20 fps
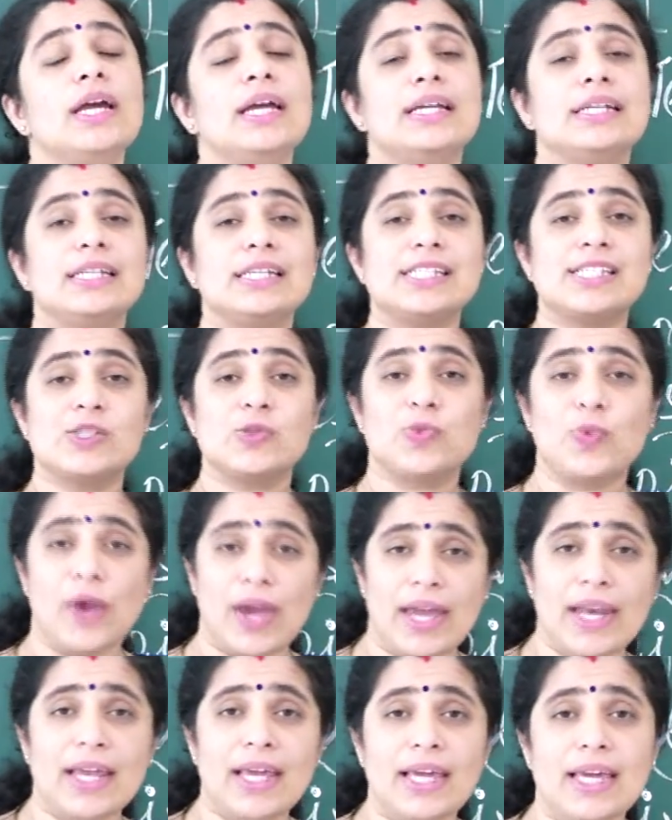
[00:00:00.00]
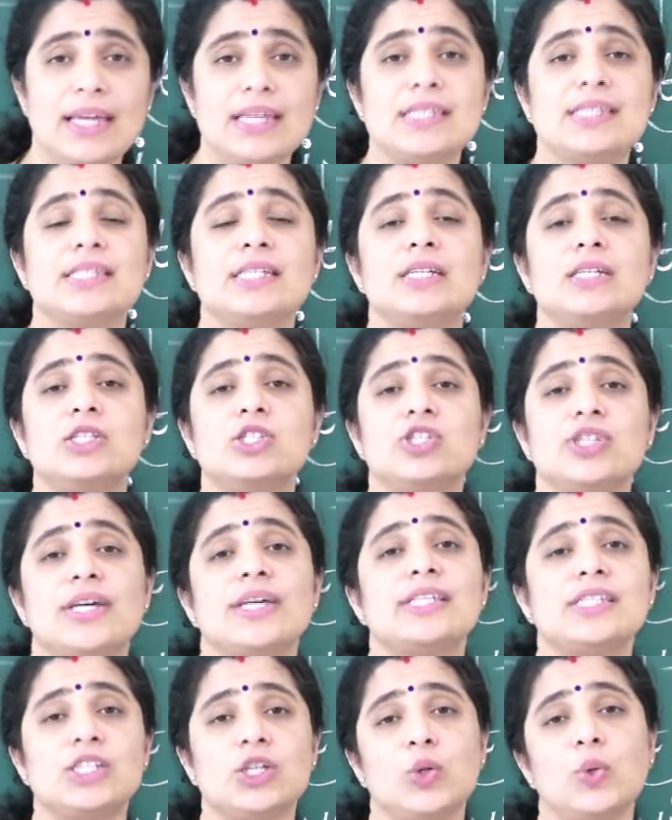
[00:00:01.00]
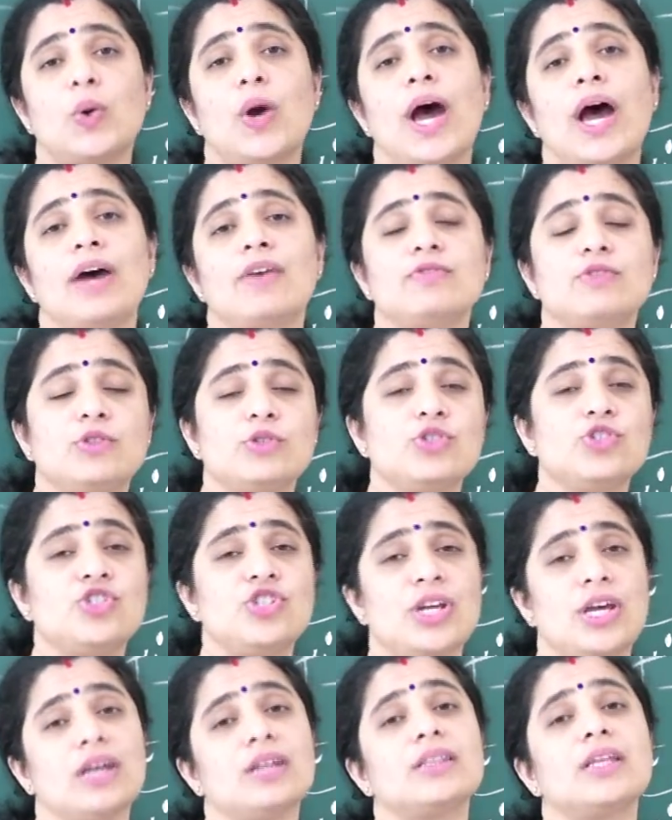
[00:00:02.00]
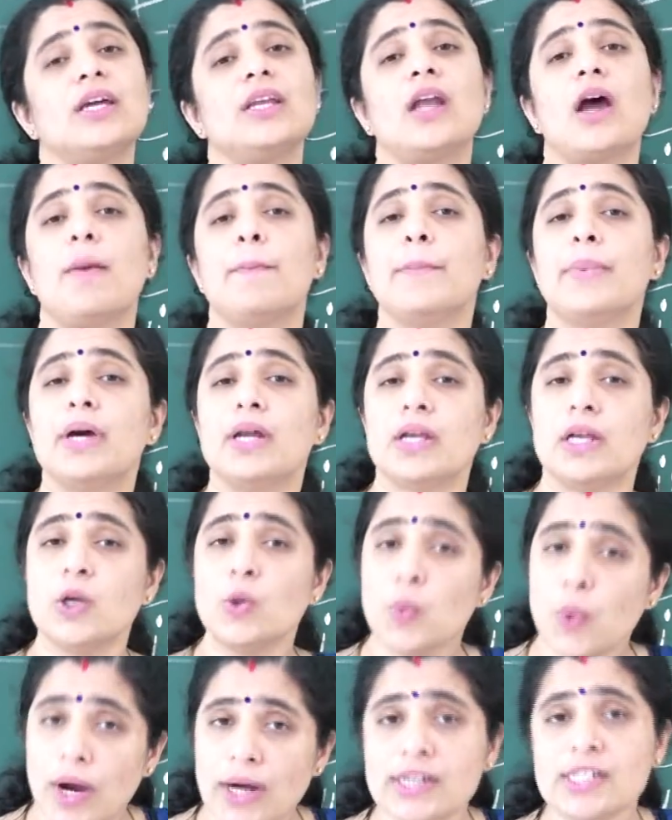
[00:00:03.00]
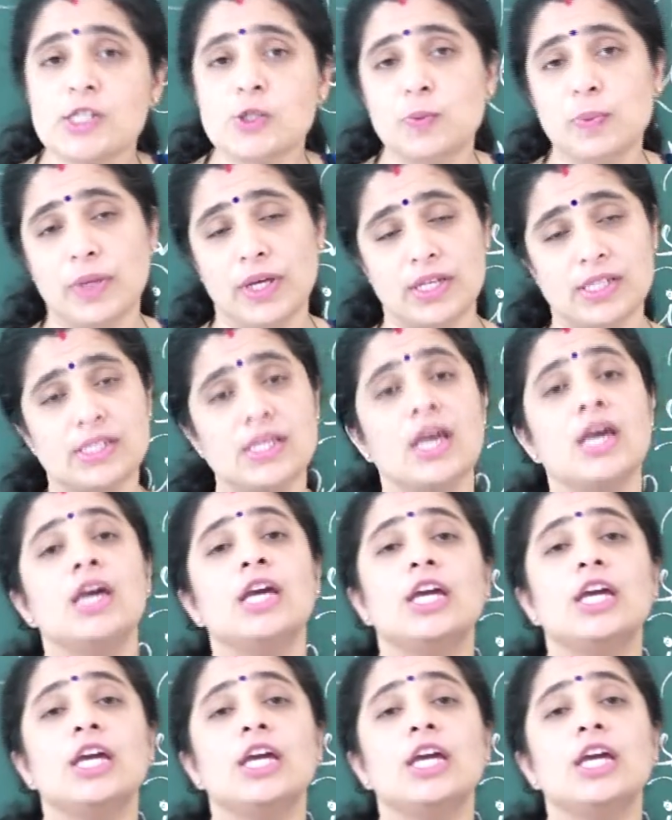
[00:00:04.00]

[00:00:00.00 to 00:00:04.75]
It is very easy. Just you have to check the number in ones place.